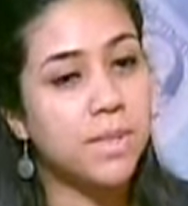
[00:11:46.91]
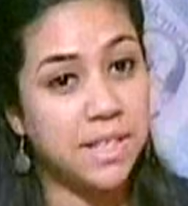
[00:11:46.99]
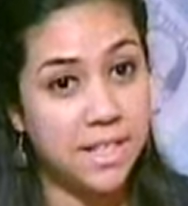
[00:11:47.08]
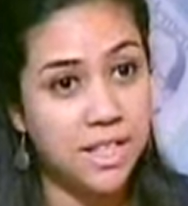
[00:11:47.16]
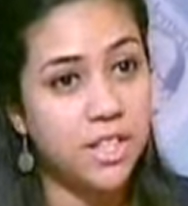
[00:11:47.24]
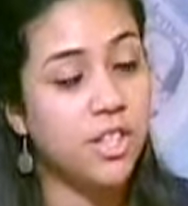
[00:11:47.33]

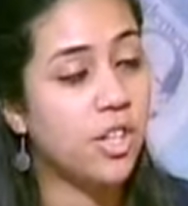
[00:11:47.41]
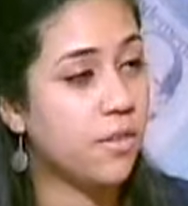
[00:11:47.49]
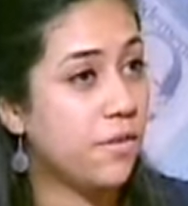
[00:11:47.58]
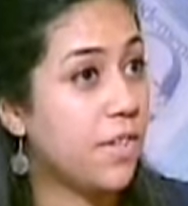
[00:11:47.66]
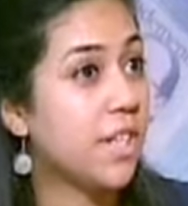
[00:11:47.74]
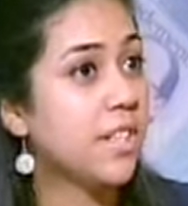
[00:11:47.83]
Yes. They, they
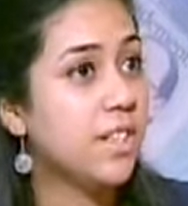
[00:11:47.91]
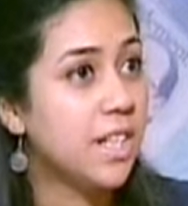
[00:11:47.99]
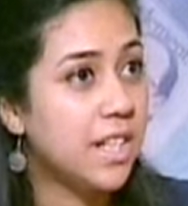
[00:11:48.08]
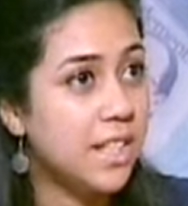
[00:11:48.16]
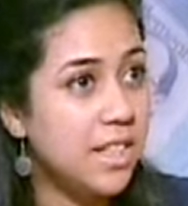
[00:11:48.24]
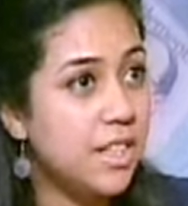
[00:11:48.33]
are very
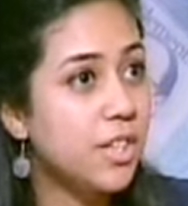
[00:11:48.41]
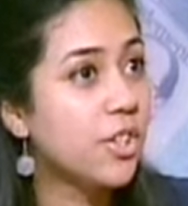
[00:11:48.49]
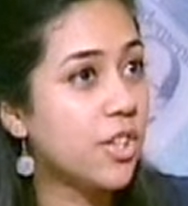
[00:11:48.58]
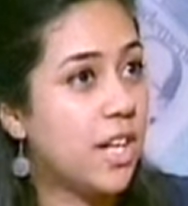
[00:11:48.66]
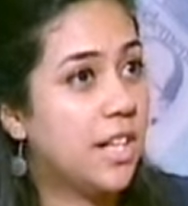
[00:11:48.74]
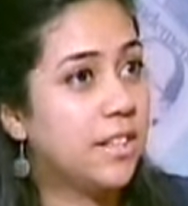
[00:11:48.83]

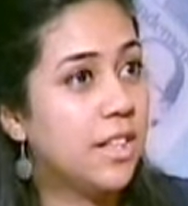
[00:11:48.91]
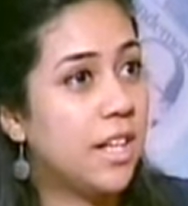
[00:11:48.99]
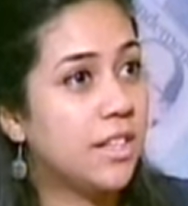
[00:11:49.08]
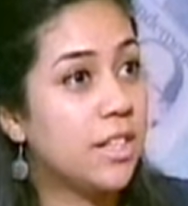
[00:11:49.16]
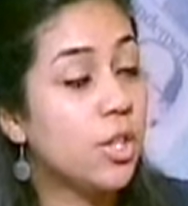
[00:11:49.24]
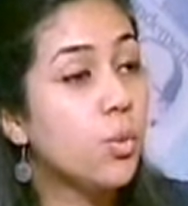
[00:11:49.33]
eager and
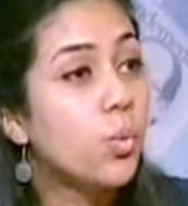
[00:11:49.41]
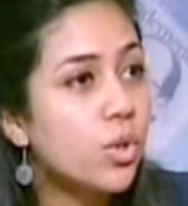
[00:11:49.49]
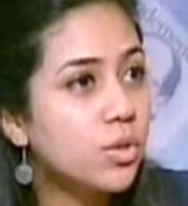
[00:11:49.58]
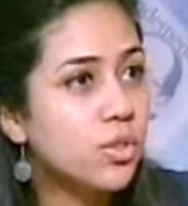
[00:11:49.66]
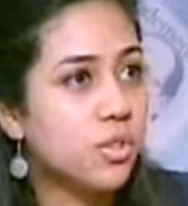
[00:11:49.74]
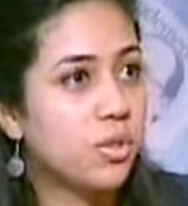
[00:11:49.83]
and they
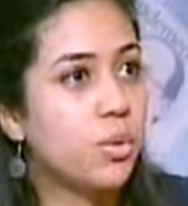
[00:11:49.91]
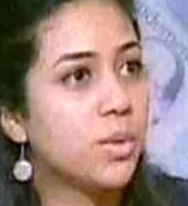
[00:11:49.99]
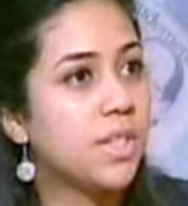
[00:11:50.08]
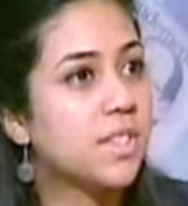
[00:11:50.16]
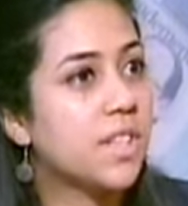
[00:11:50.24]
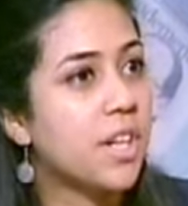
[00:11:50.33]
want to know
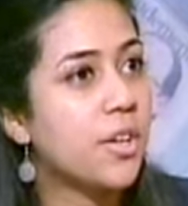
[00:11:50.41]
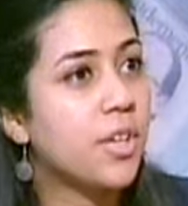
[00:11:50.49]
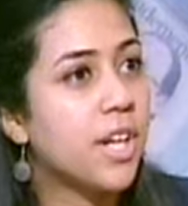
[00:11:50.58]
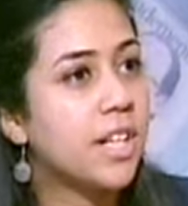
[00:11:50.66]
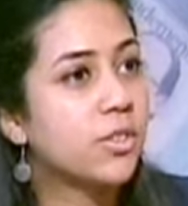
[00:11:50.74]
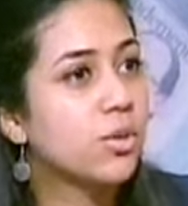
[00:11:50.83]
this
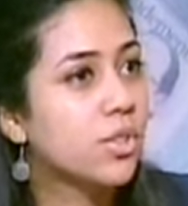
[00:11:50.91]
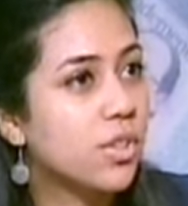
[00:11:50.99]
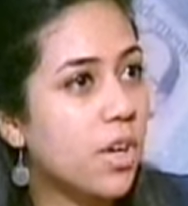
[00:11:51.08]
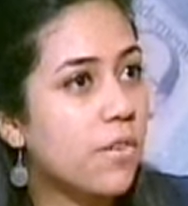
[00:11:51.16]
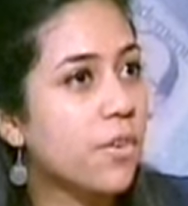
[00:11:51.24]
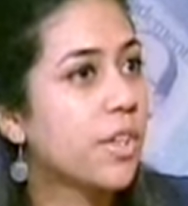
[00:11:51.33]
area and to
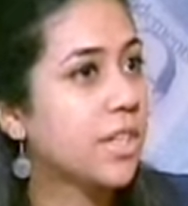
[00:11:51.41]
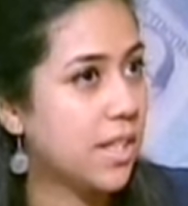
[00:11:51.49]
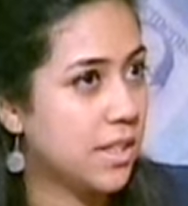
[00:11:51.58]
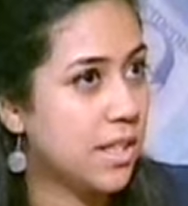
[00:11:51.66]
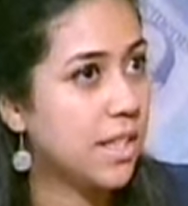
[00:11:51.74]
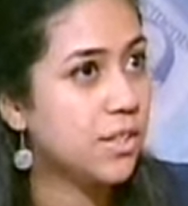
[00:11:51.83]
discover it
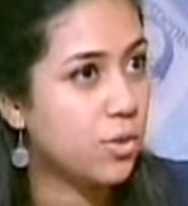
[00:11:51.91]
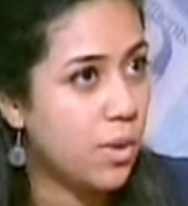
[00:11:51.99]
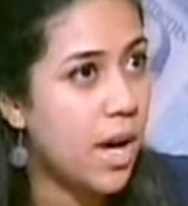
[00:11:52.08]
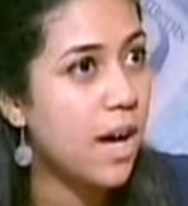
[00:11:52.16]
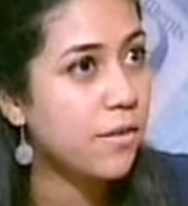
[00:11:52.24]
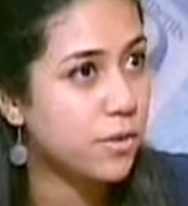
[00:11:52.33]
and and to
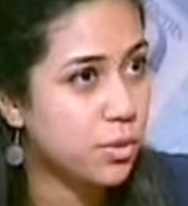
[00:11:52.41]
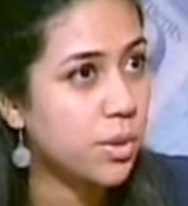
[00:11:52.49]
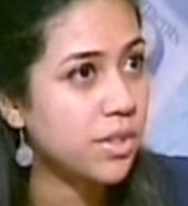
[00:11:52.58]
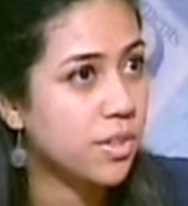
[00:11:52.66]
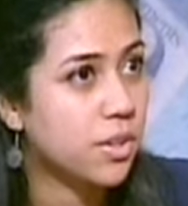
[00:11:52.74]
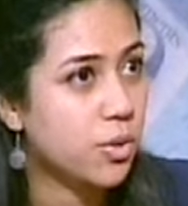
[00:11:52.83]
mm. have
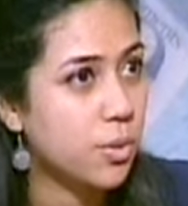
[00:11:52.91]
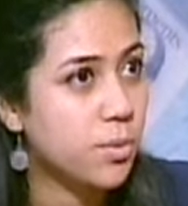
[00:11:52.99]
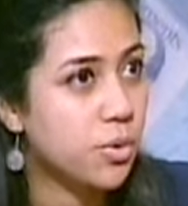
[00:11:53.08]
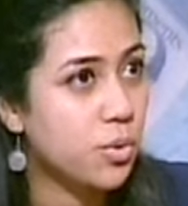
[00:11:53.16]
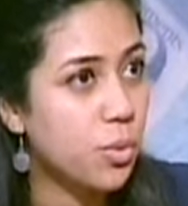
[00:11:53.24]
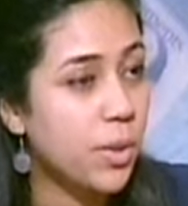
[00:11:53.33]
touristic
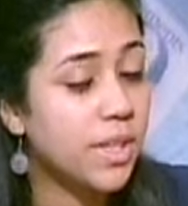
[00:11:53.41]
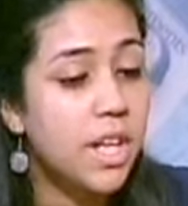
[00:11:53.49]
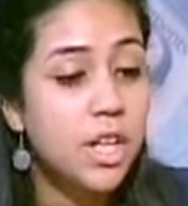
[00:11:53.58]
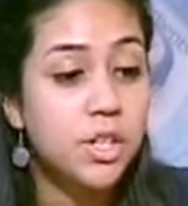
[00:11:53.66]
trips to it.